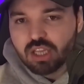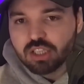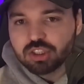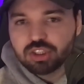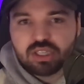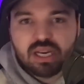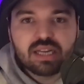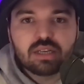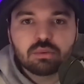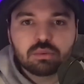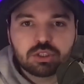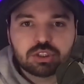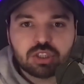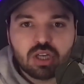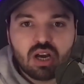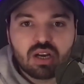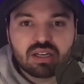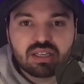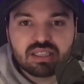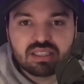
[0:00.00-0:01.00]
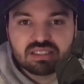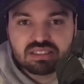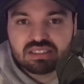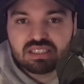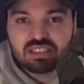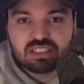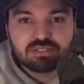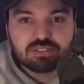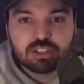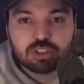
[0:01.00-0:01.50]
Jaden Rashada is an
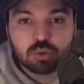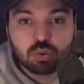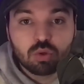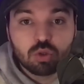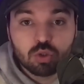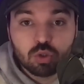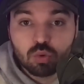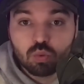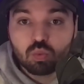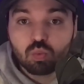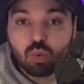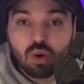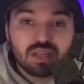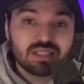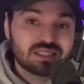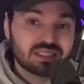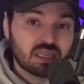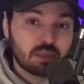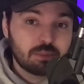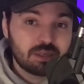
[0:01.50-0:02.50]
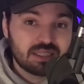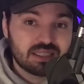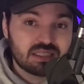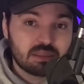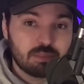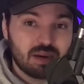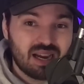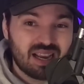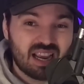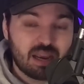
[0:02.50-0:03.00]
individual who was committed committed to
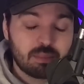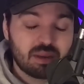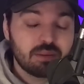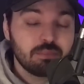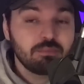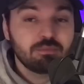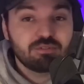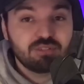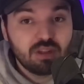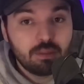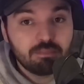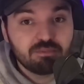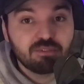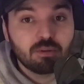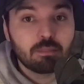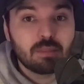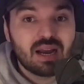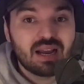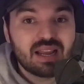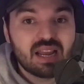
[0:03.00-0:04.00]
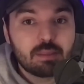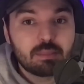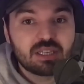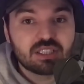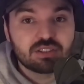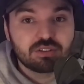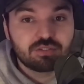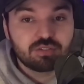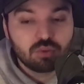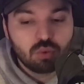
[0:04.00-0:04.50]
Miami, flipped from Miami
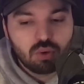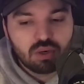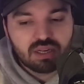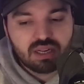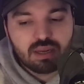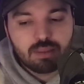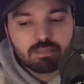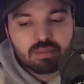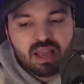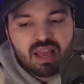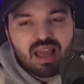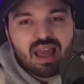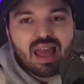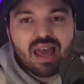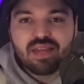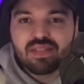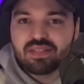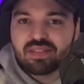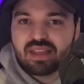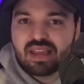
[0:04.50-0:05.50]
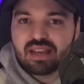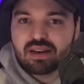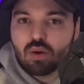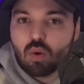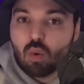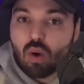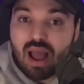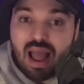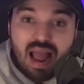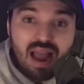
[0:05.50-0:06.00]
to Florida, and then,
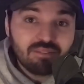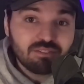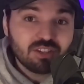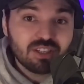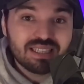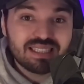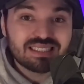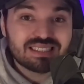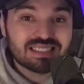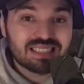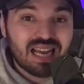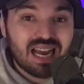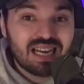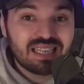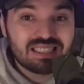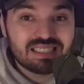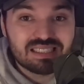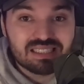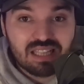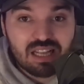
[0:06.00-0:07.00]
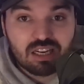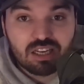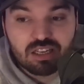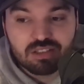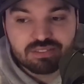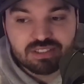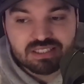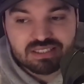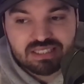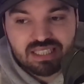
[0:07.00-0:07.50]
after he'd signed his letter
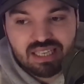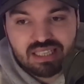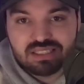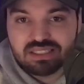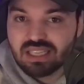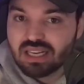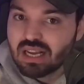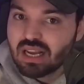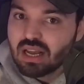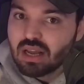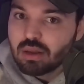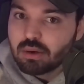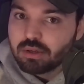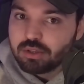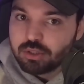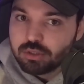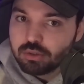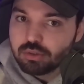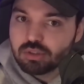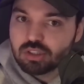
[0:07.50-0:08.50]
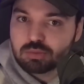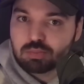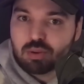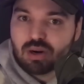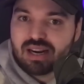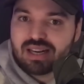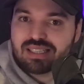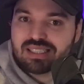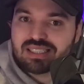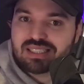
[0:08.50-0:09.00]
of intent, news breaks